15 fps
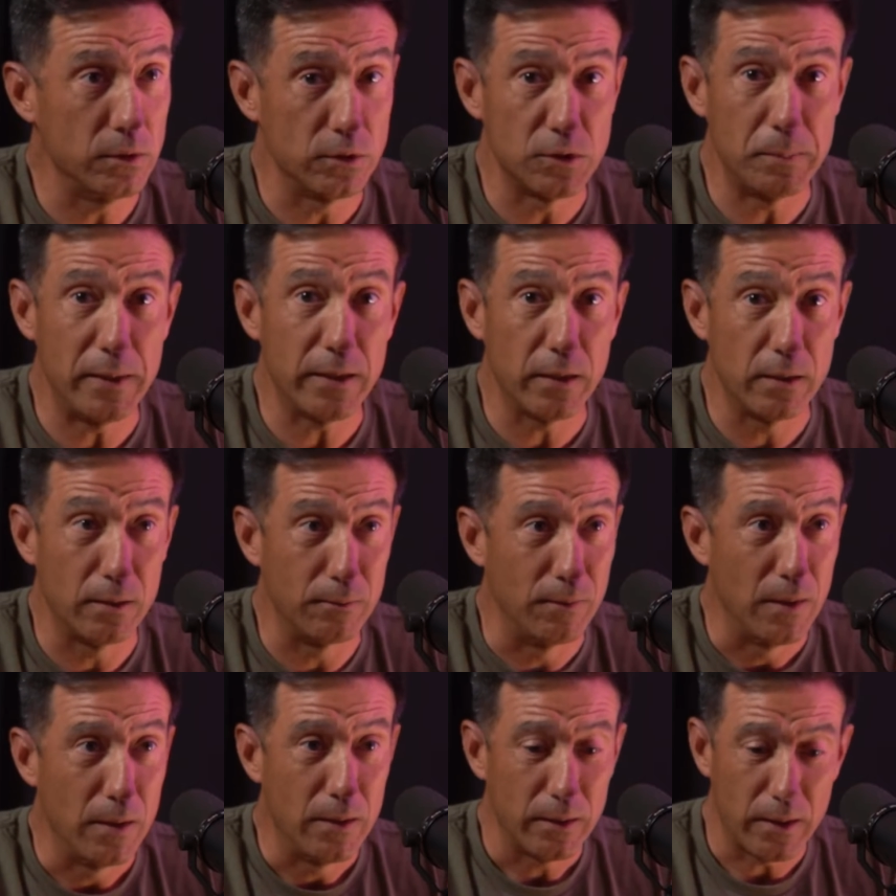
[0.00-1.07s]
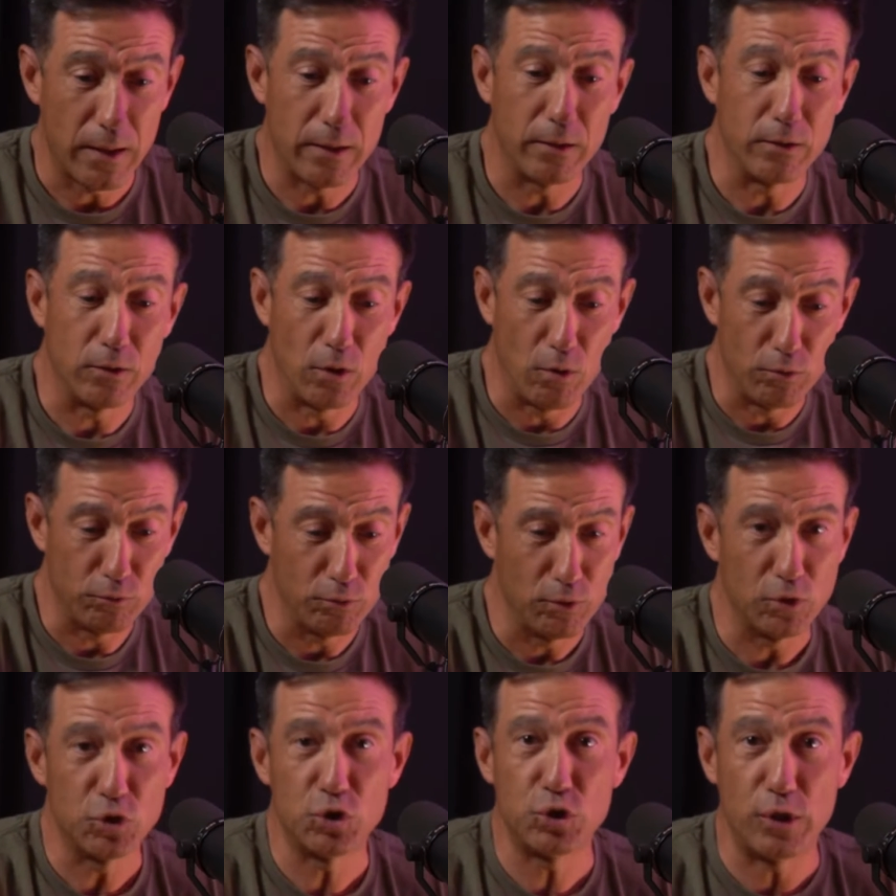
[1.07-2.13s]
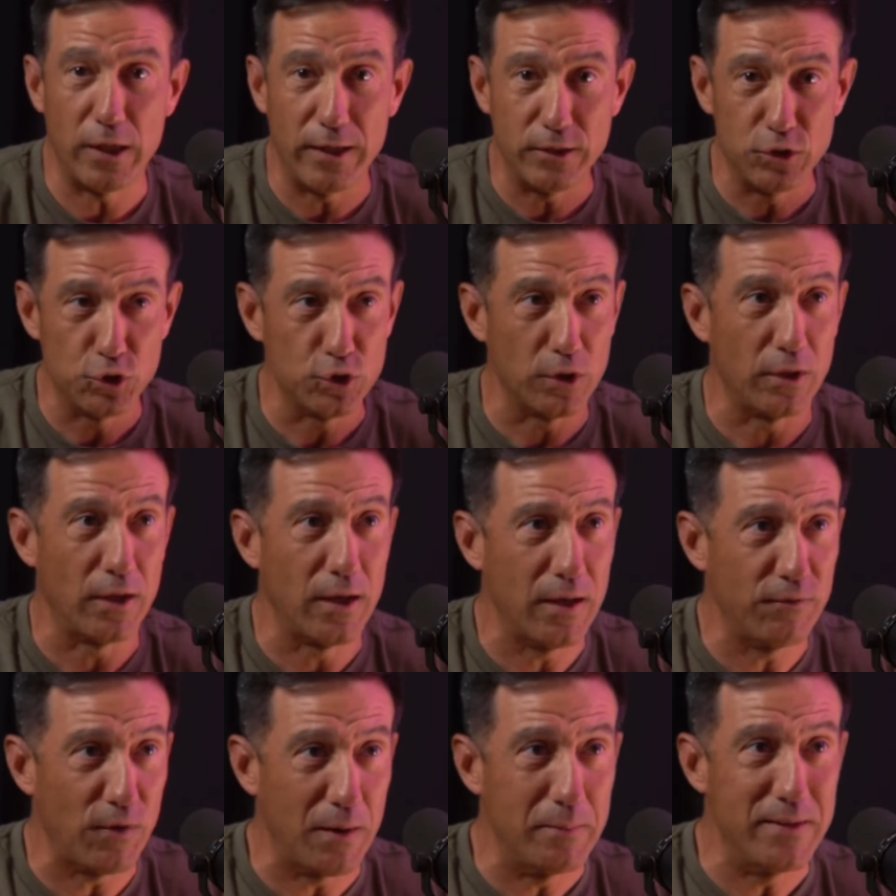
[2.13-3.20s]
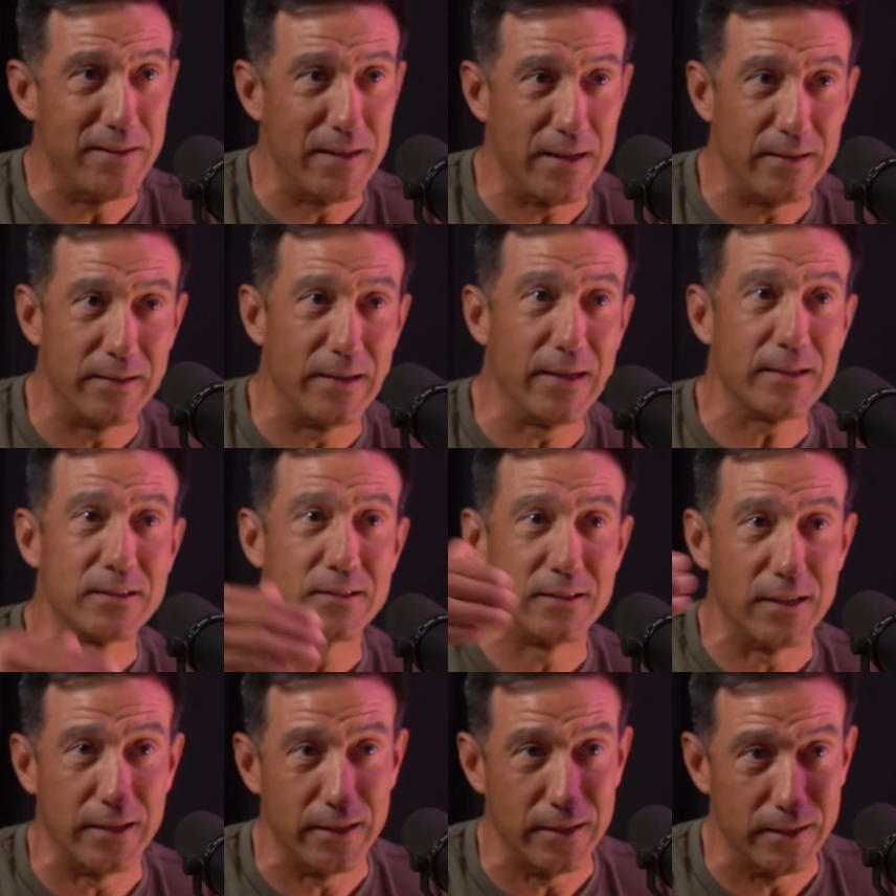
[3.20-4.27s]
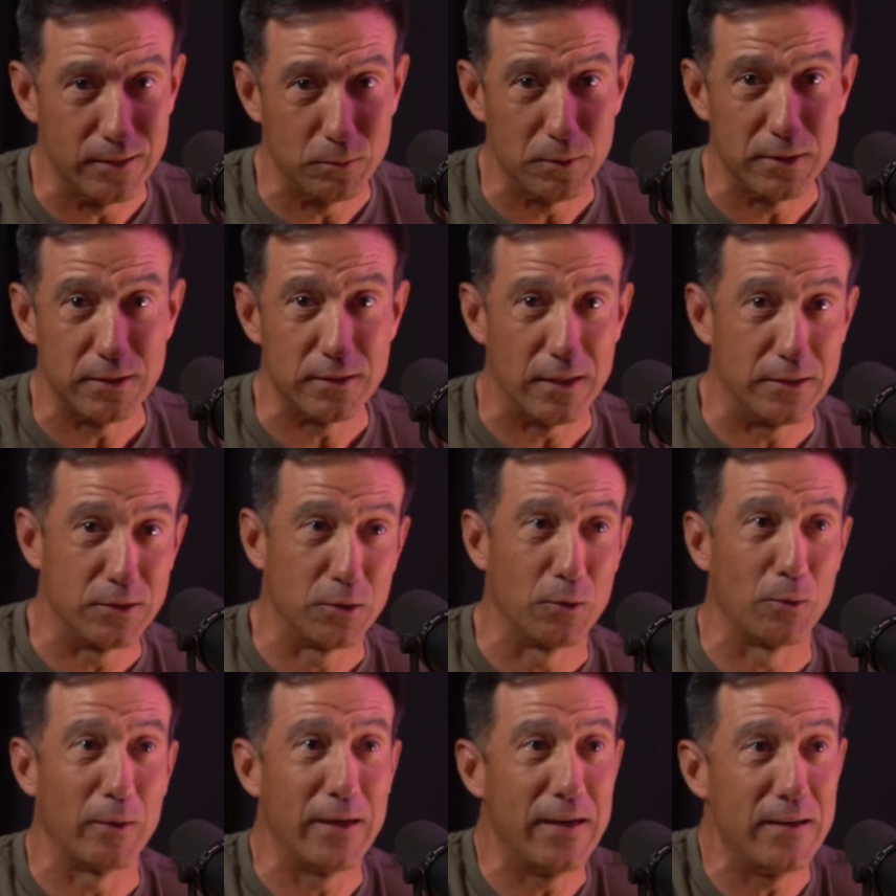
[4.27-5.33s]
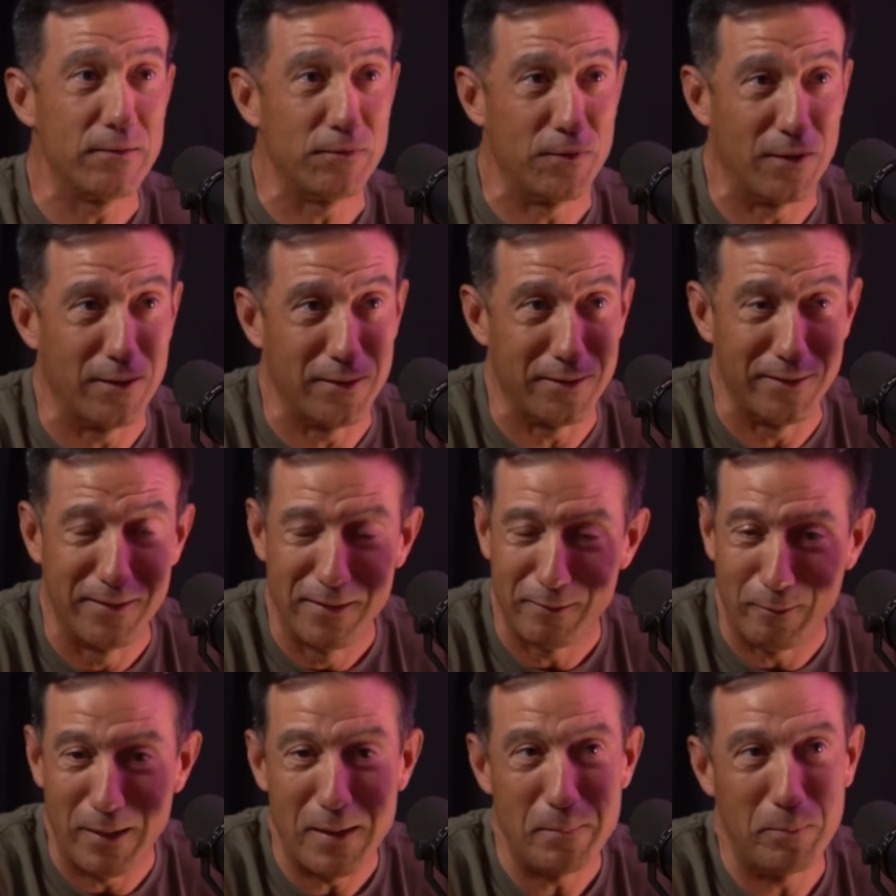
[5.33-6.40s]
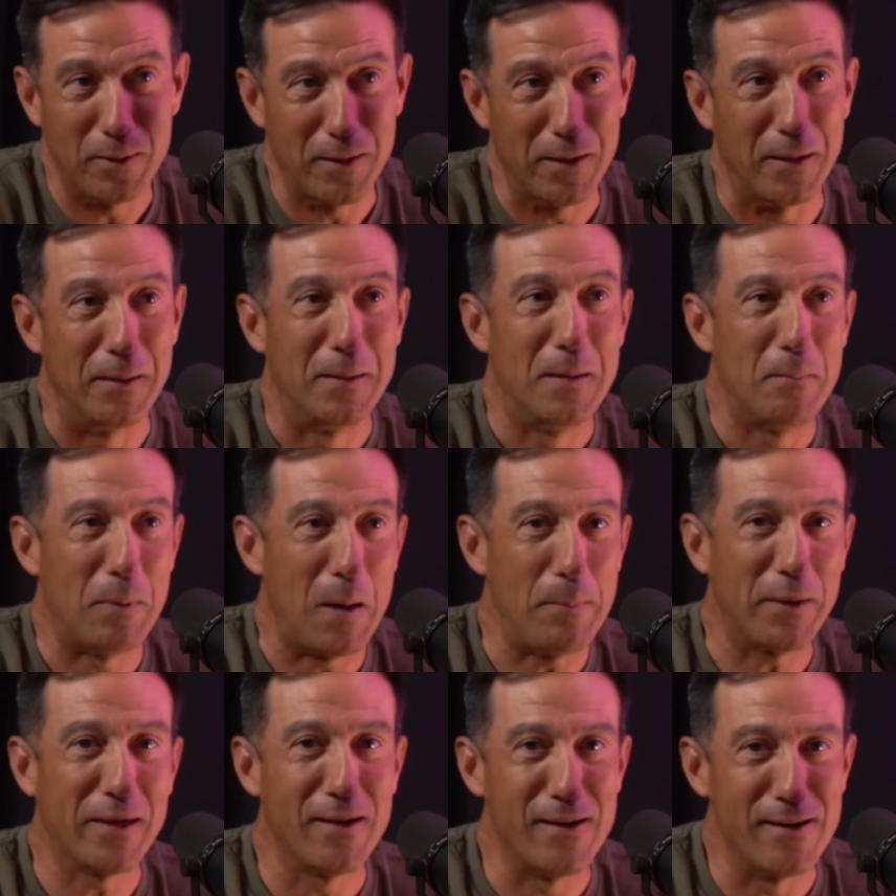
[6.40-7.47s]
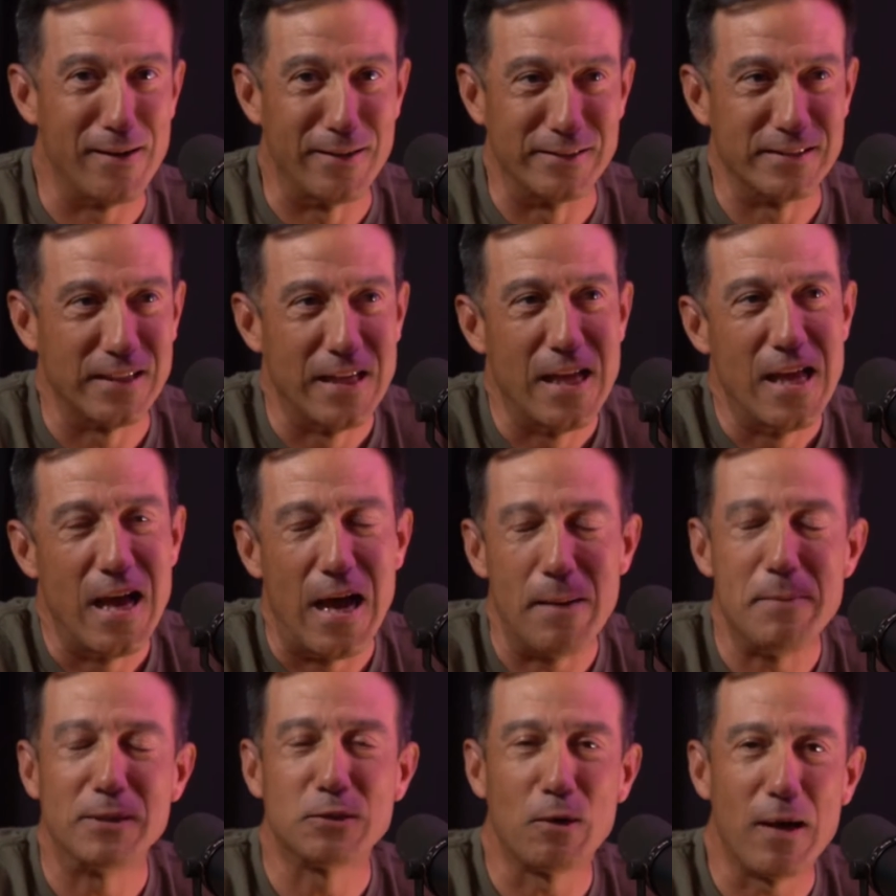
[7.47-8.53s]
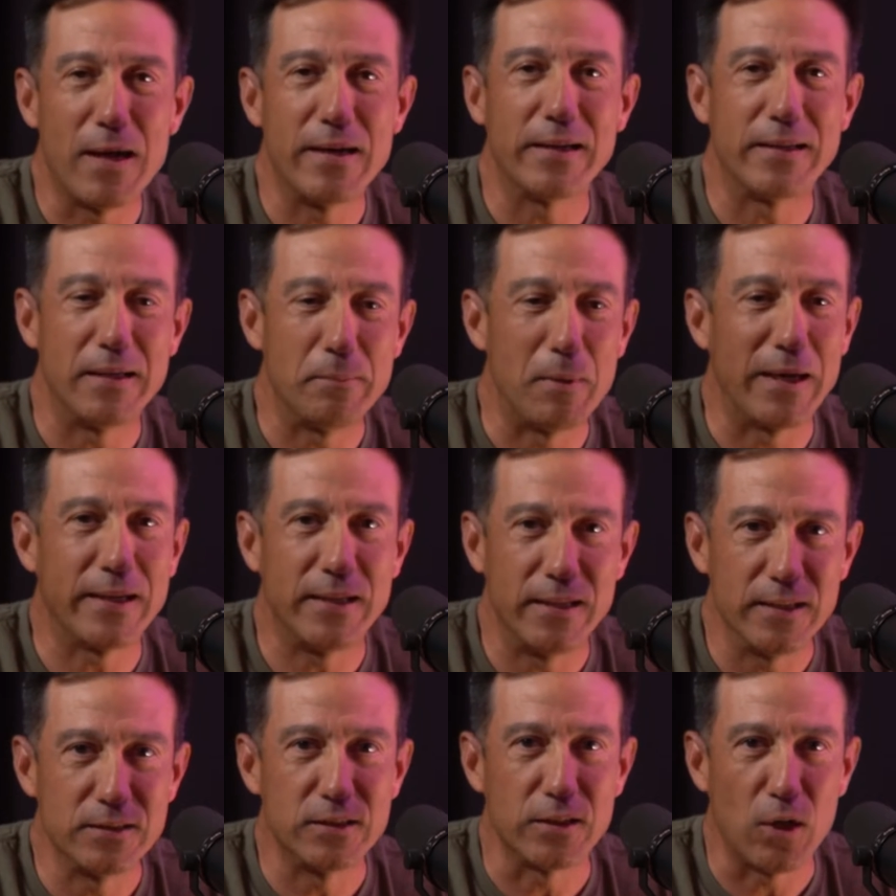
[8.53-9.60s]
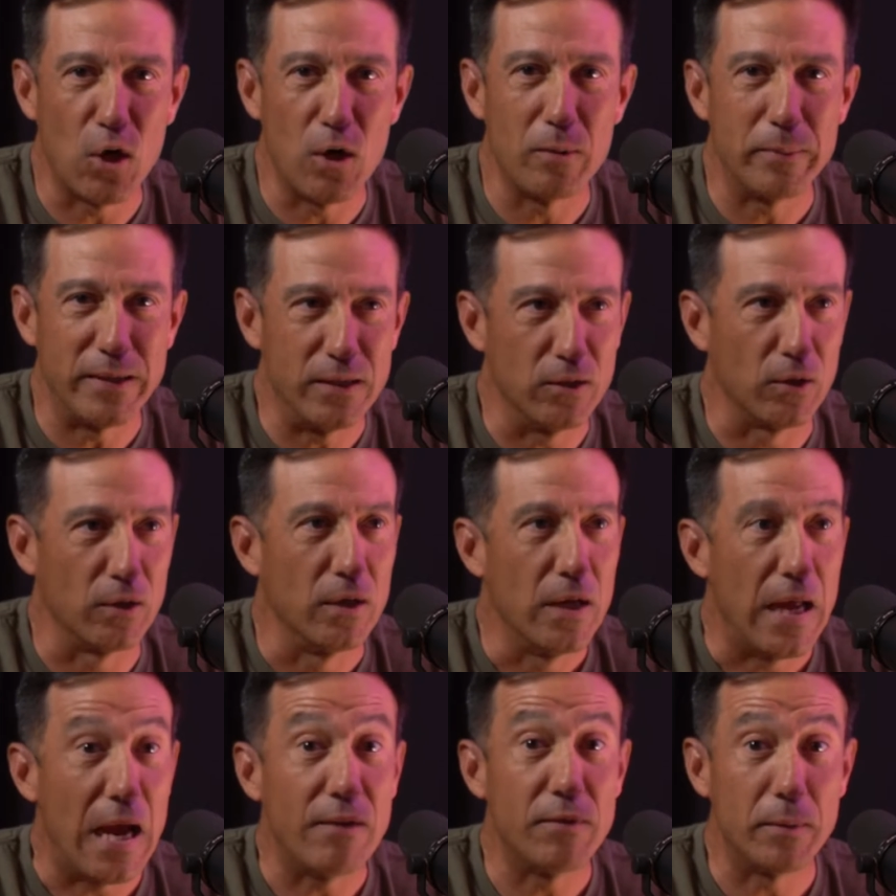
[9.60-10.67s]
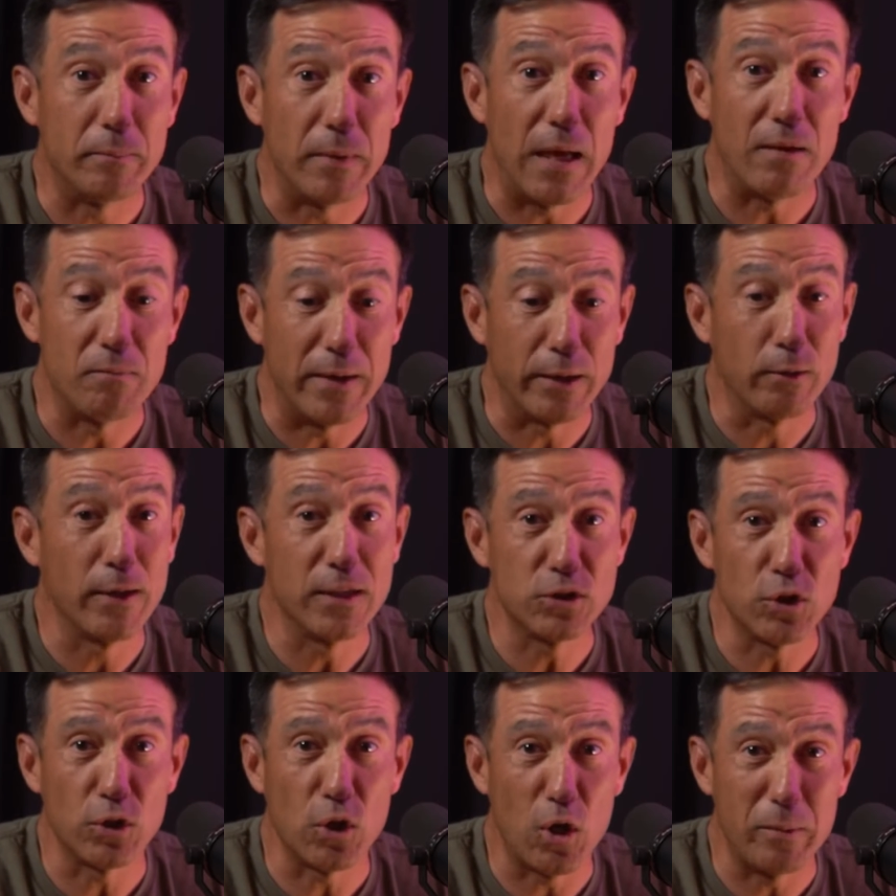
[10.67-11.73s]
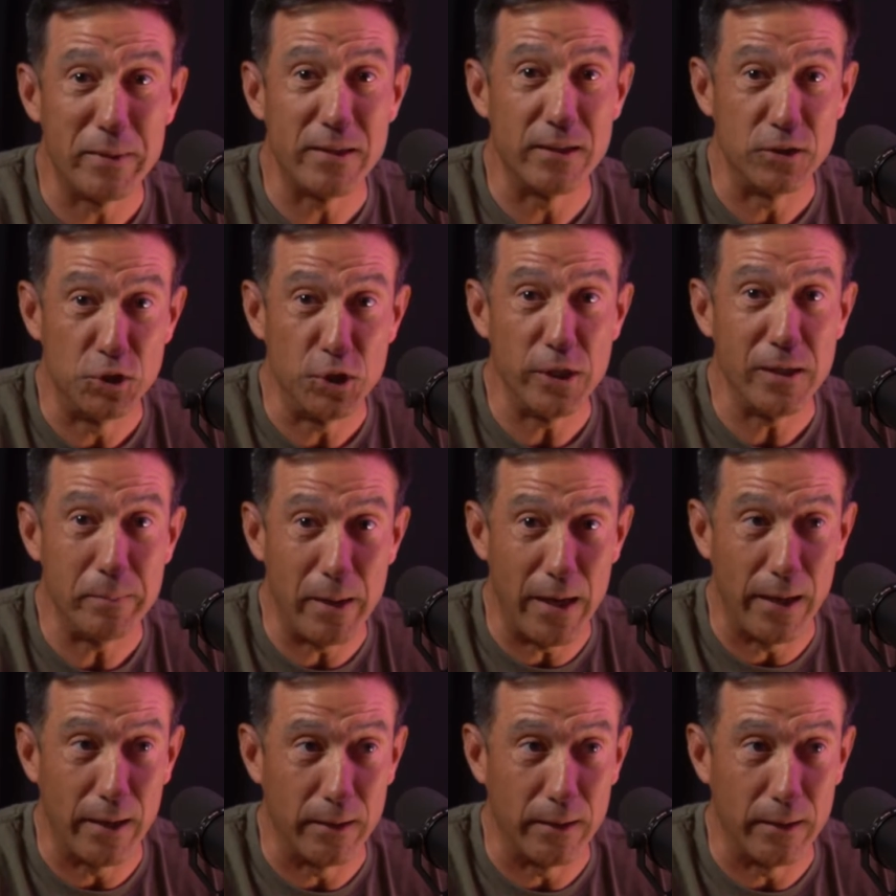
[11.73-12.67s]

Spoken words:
Speaking of kind of going through those stages of life, I'm in that next stage as a grandfather. Grandpa, Papa Gons. I've been trying to get my kids to call me or have my grandson call me the G-Man.